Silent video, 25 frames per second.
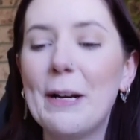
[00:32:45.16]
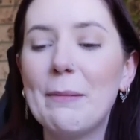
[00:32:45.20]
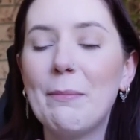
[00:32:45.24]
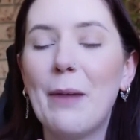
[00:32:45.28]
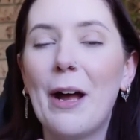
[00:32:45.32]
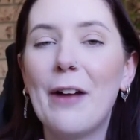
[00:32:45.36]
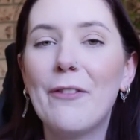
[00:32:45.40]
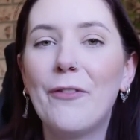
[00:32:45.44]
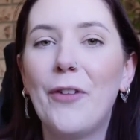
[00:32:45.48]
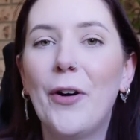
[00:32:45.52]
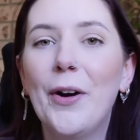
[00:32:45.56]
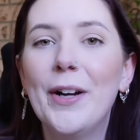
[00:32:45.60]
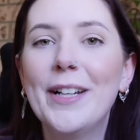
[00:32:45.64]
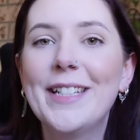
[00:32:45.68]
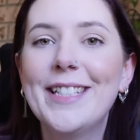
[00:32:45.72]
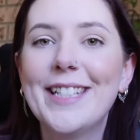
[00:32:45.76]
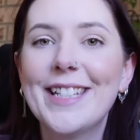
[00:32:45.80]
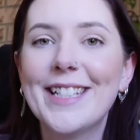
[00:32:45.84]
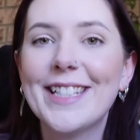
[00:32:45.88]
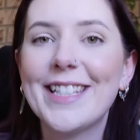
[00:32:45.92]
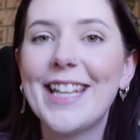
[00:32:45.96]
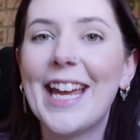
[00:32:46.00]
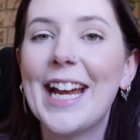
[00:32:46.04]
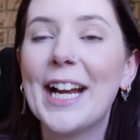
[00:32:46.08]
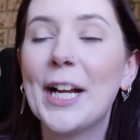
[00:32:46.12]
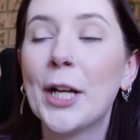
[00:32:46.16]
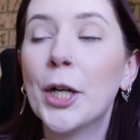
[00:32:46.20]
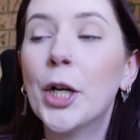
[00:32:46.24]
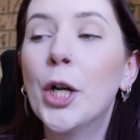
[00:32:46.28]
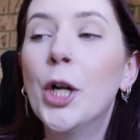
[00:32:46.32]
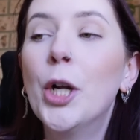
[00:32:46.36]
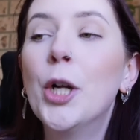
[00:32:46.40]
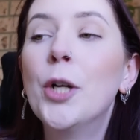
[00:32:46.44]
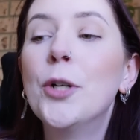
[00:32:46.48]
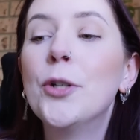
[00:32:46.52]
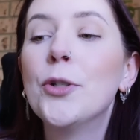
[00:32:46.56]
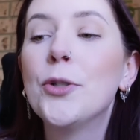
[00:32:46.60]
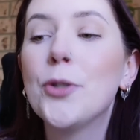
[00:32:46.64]
my voice is like
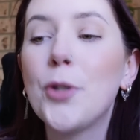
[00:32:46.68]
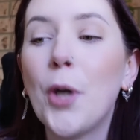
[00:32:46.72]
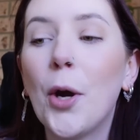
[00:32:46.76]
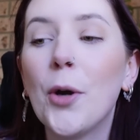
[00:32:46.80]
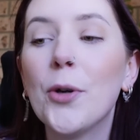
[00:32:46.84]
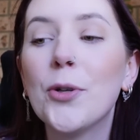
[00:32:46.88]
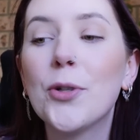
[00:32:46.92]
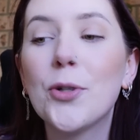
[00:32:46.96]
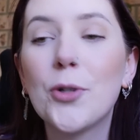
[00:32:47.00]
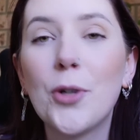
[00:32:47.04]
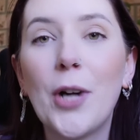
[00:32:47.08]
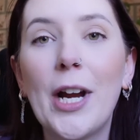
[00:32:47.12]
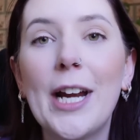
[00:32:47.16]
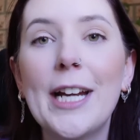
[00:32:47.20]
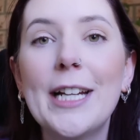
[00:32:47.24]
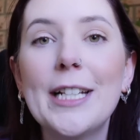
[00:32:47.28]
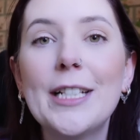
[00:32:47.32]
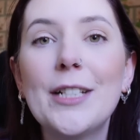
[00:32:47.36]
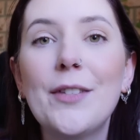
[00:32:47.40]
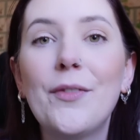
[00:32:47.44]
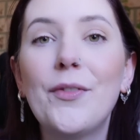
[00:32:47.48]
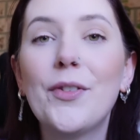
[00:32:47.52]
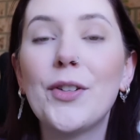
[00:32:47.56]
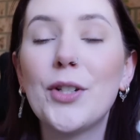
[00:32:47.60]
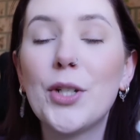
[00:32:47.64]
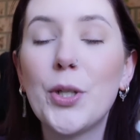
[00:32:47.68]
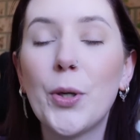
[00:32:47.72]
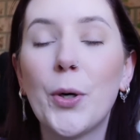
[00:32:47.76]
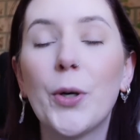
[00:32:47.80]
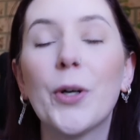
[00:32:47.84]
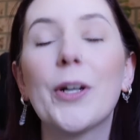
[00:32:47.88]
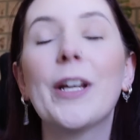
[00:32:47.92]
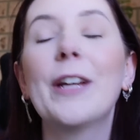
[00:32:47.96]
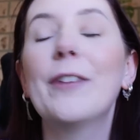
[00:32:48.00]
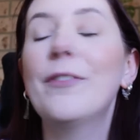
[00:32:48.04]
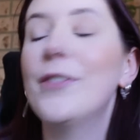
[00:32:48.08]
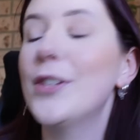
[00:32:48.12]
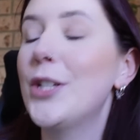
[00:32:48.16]
so strained for
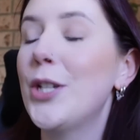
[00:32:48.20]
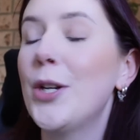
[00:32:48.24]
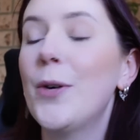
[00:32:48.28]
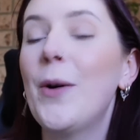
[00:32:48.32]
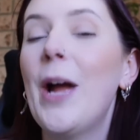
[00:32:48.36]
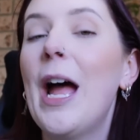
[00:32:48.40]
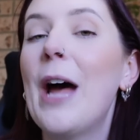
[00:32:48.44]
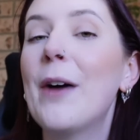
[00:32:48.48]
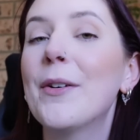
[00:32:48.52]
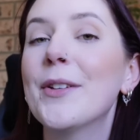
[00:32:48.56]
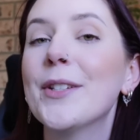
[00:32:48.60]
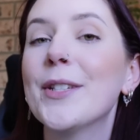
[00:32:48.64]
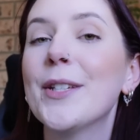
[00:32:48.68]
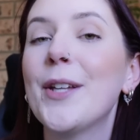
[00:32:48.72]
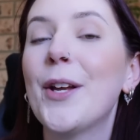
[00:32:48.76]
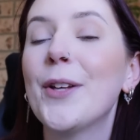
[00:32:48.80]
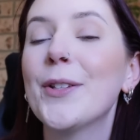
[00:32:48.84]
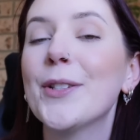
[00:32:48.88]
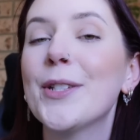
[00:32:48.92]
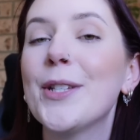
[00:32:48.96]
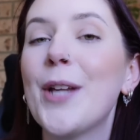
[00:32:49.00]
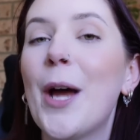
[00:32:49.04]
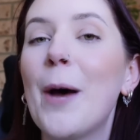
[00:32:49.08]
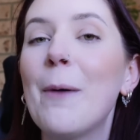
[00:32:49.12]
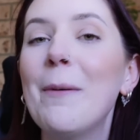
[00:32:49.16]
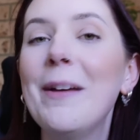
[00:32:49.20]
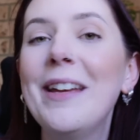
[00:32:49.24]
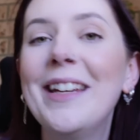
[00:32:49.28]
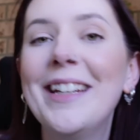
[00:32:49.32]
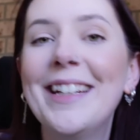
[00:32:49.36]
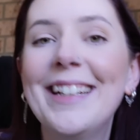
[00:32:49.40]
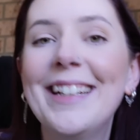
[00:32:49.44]
talking for 2 hours nonstop.